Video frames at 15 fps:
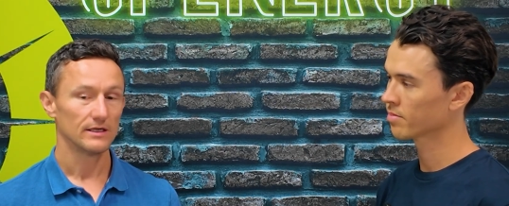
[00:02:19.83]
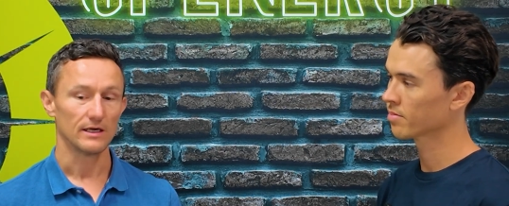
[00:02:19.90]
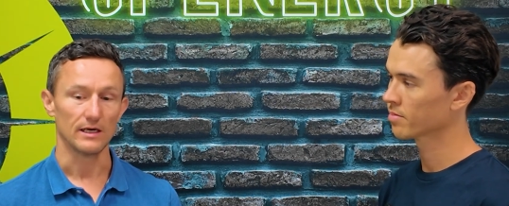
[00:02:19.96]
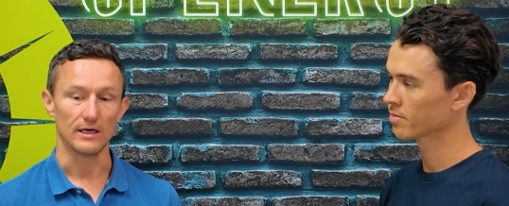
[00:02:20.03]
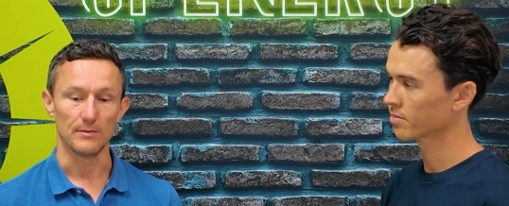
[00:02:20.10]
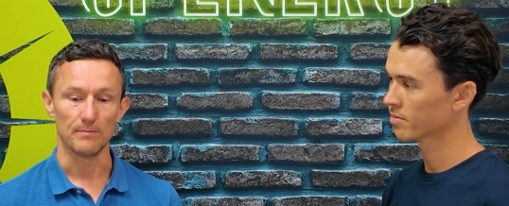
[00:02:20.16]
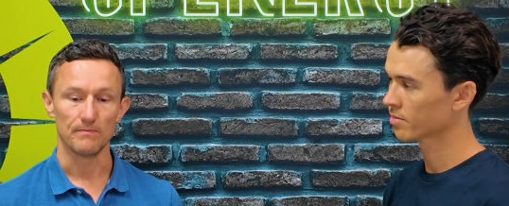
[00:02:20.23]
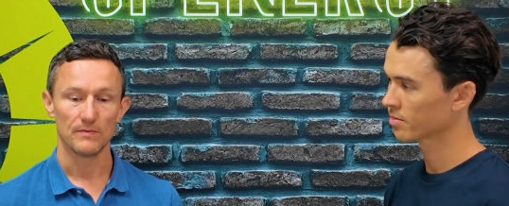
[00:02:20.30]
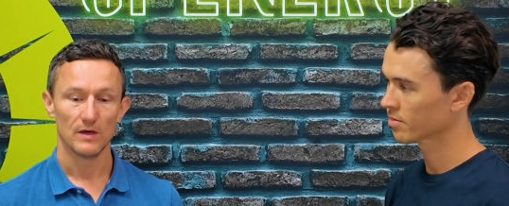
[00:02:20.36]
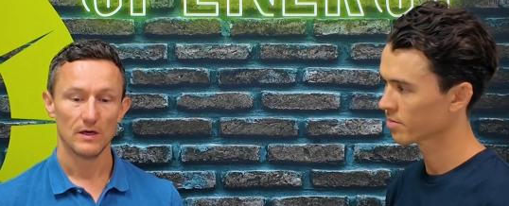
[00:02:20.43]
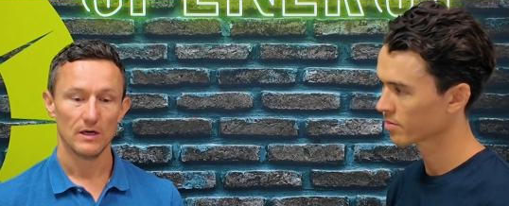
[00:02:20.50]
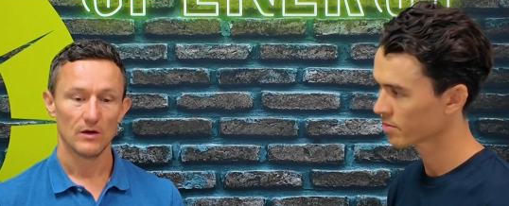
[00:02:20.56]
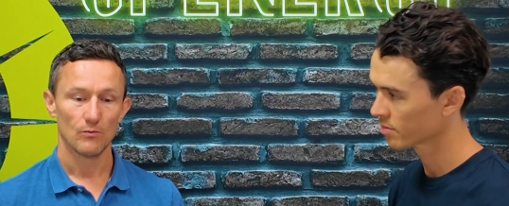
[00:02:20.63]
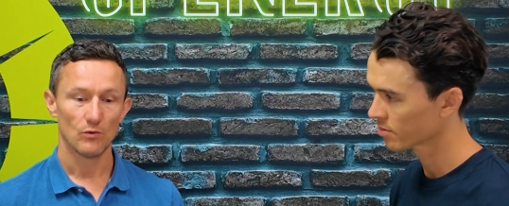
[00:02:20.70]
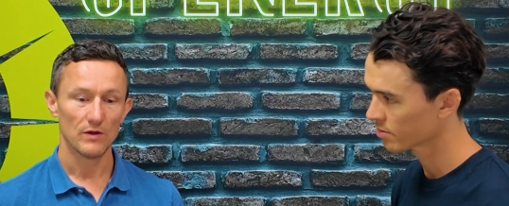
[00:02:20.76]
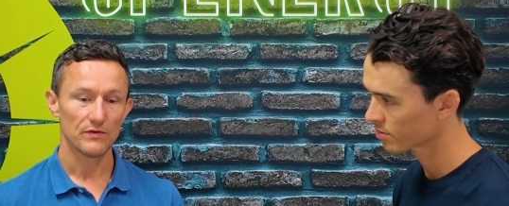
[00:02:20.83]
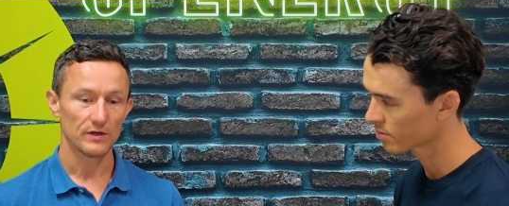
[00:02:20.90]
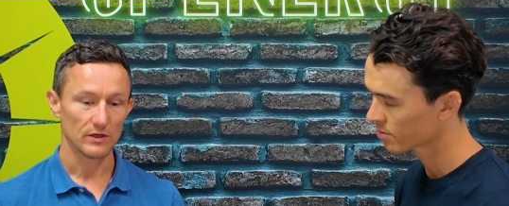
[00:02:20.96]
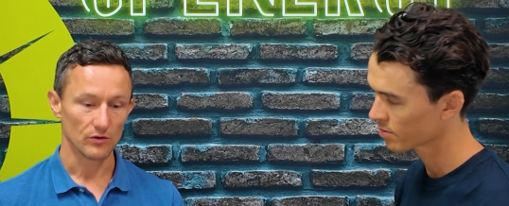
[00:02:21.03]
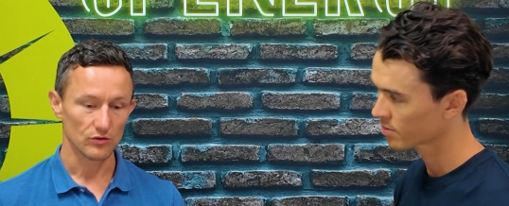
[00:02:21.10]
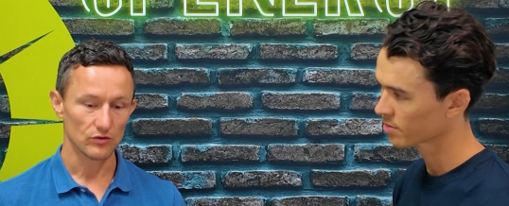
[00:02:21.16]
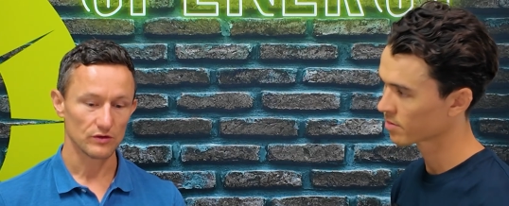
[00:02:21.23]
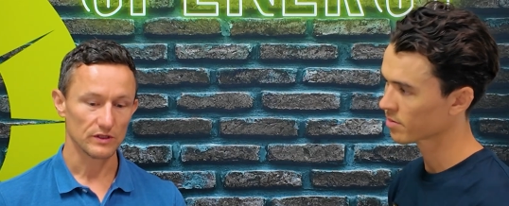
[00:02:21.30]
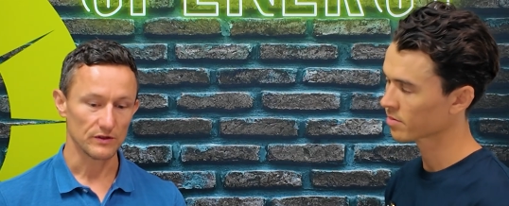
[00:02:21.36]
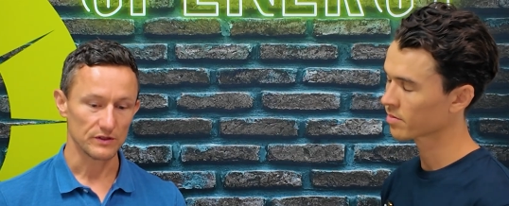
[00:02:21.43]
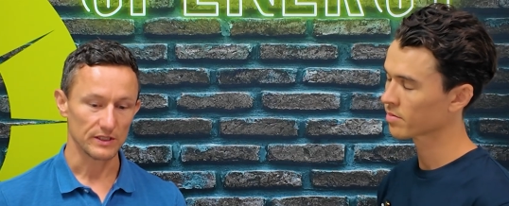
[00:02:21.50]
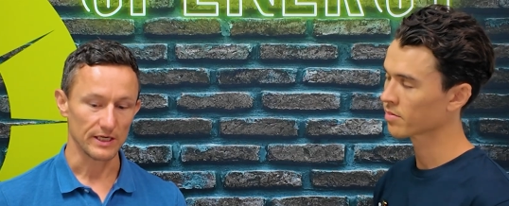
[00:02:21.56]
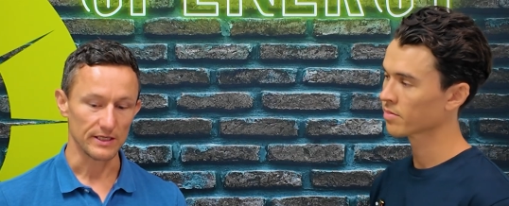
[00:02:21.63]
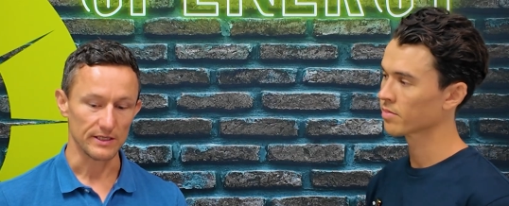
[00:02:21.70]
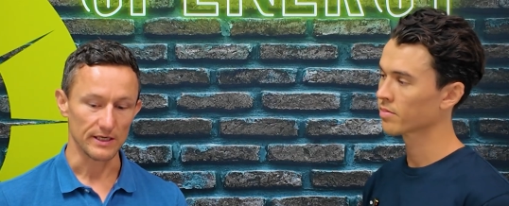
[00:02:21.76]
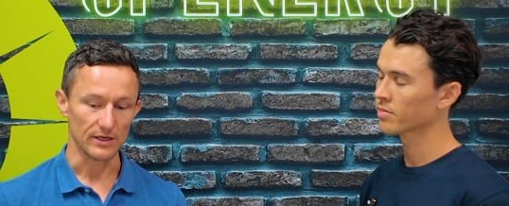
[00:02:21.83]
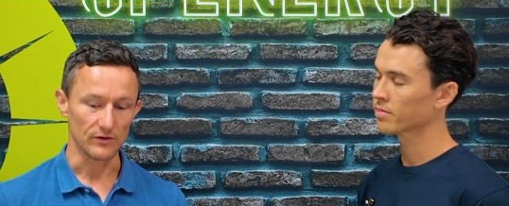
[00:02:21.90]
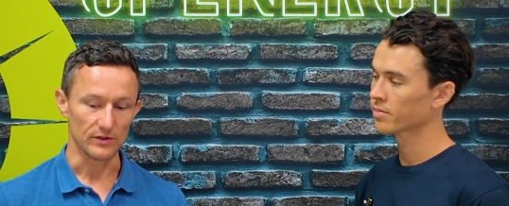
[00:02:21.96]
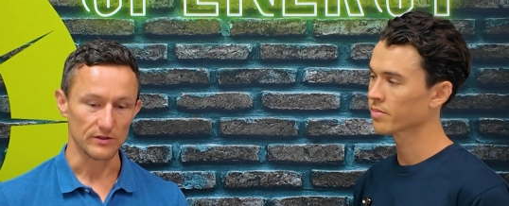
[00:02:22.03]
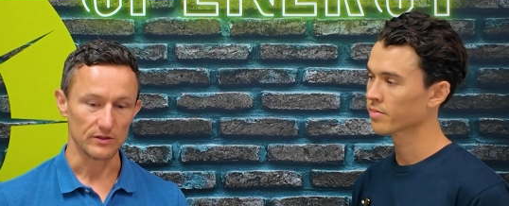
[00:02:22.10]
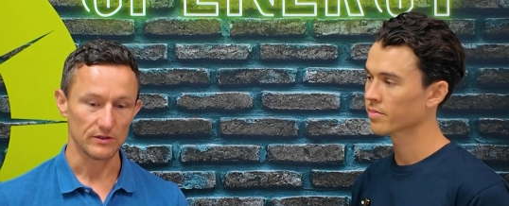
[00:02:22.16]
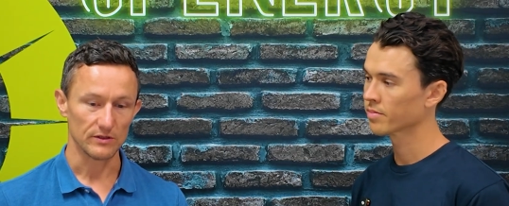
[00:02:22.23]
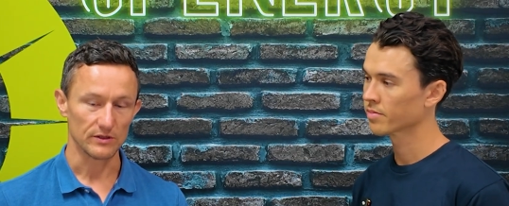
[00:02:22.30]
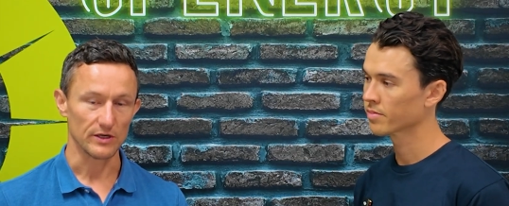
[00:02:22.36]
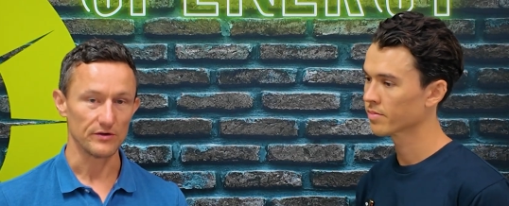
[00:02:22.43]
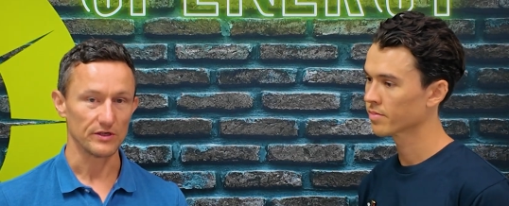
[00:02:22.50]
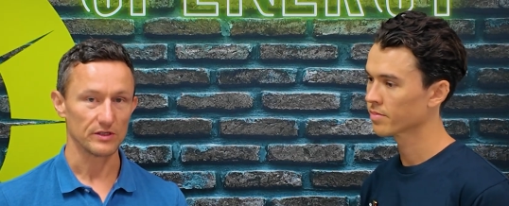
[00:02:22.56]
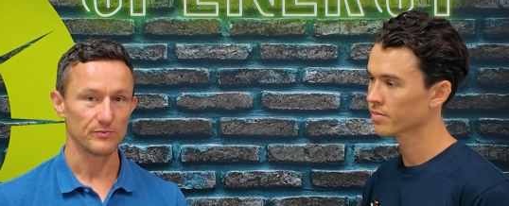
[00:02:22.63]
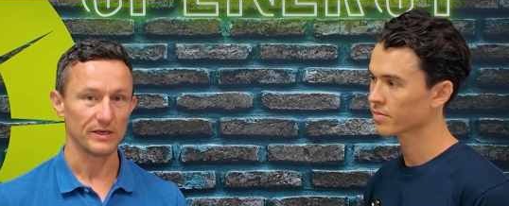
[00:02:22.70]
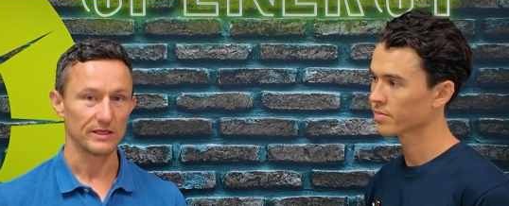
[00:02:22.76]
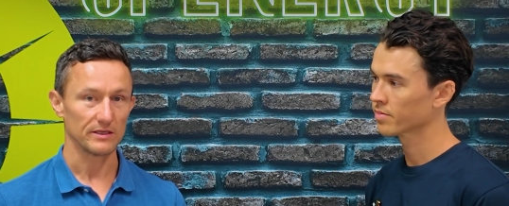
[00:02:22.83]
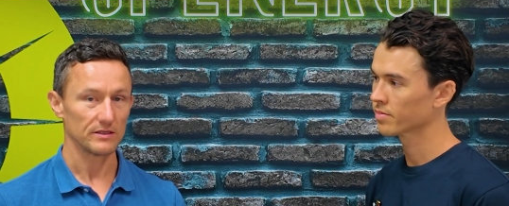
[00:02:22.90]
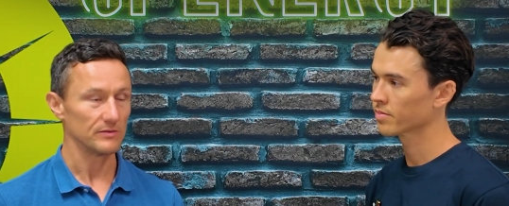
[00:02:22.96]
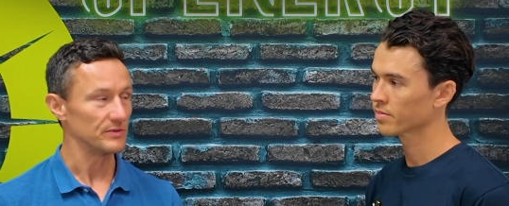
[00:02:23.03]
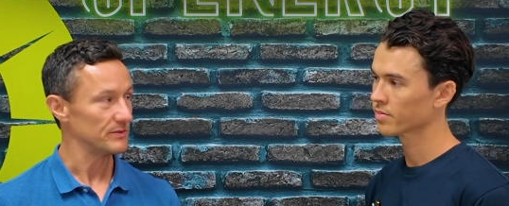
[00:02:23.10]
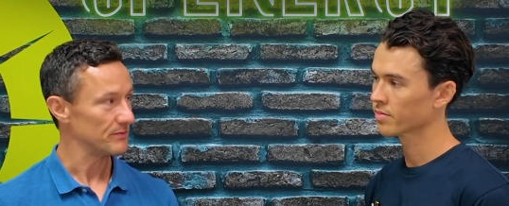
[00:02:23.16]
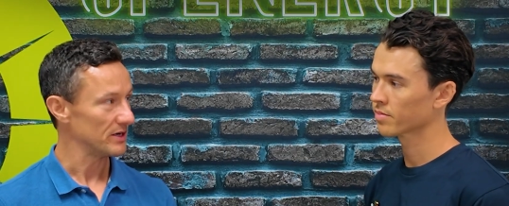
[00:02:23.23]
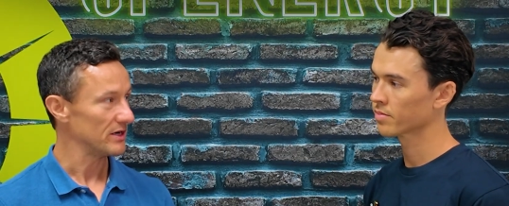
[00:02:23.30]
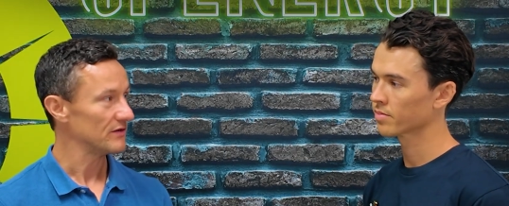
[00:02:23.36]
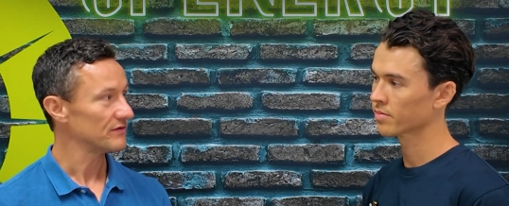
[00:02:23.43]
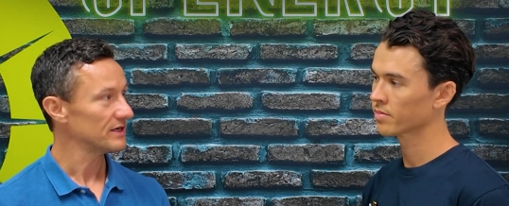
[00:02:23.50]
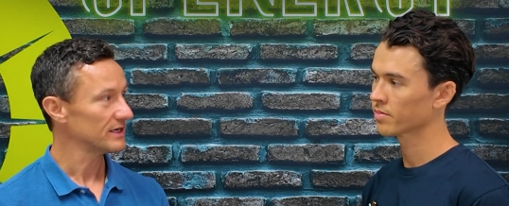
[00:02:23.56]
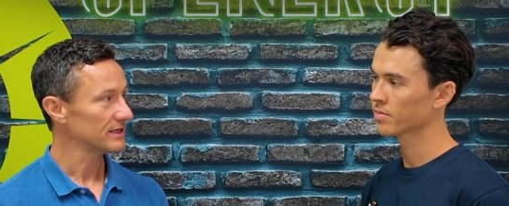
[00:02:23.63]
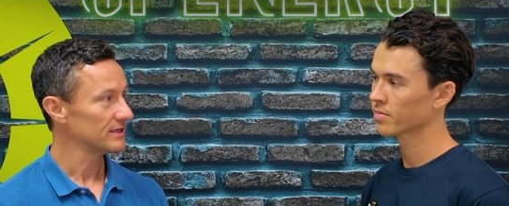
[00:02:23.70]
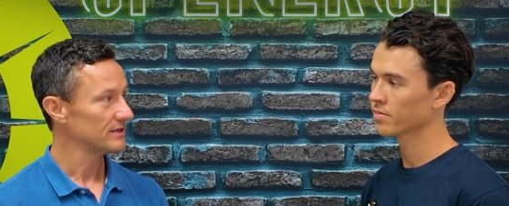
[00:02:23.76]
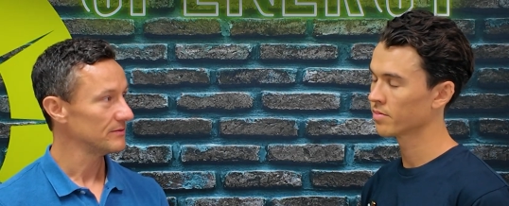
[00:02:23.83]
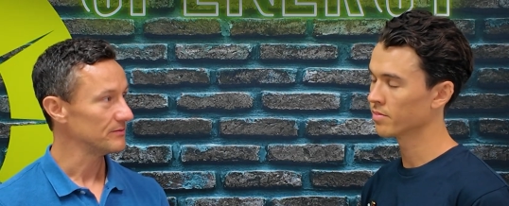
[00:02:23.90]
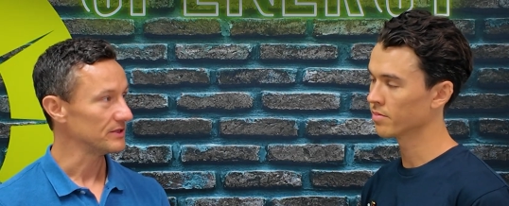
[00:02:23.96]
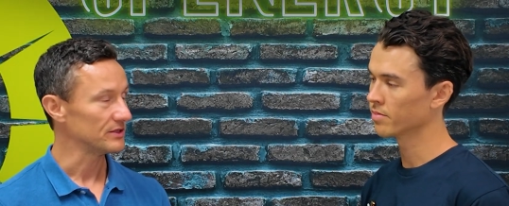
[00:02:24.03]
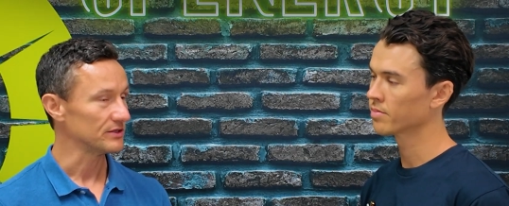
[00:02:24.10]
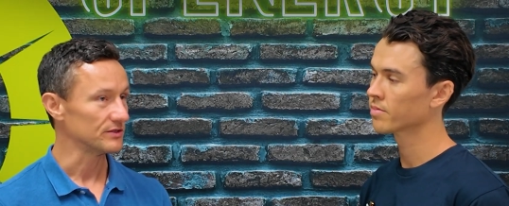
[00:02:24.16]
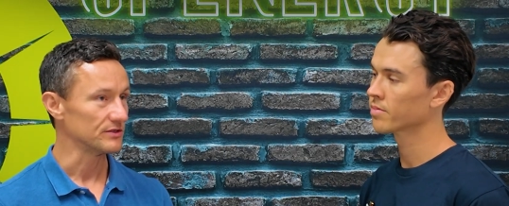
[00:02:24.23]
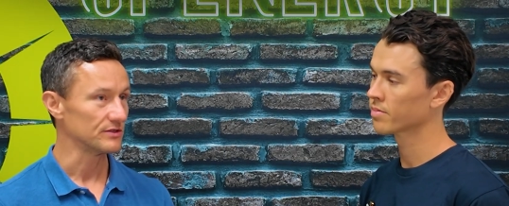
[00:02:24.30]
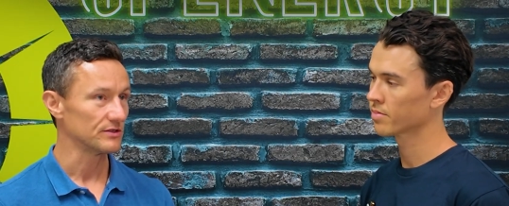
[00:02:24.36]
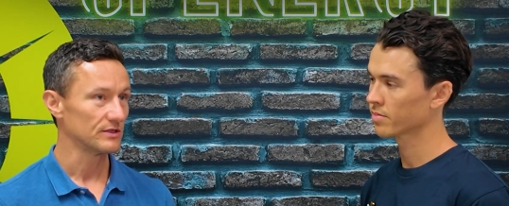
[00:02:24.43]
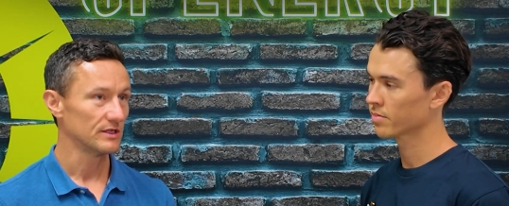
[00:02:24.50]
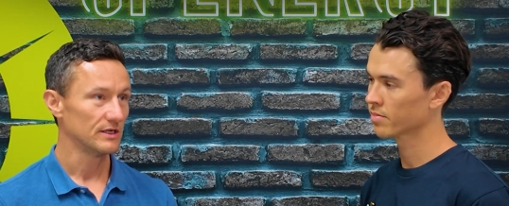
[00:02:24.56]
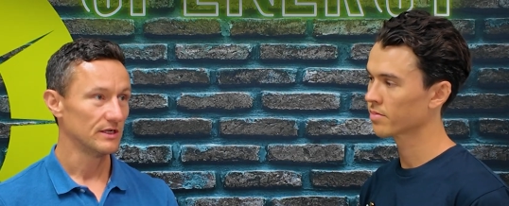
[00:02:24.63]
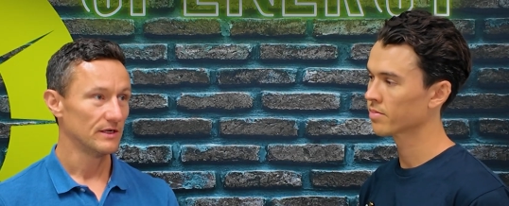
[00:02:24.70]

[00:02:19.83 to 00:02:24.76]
Speaker 1: Um, one thing I would also say there is don't expect it to be perfect mm. because